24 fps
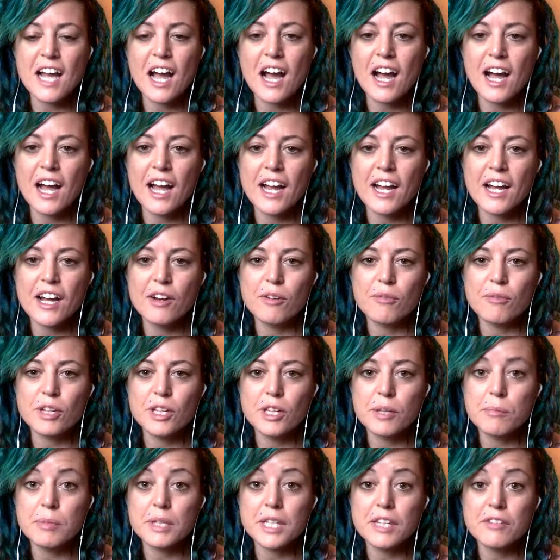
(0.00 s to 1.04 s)
I
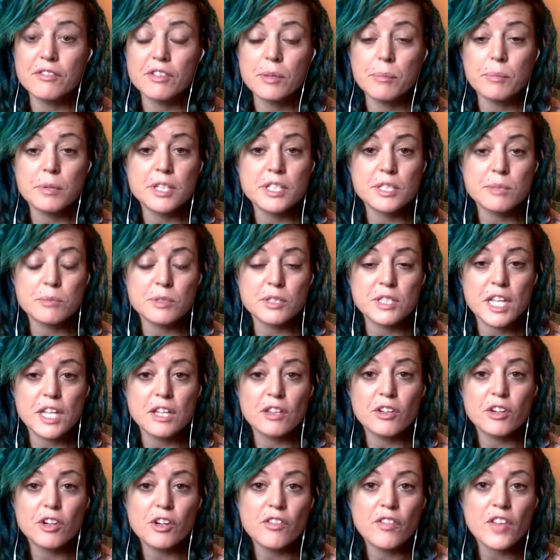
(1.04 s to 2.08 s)
really believe in the principles I
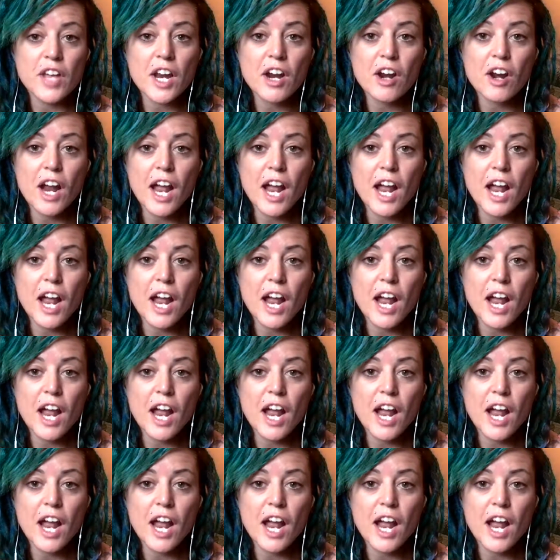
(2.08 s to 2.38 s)
learned there,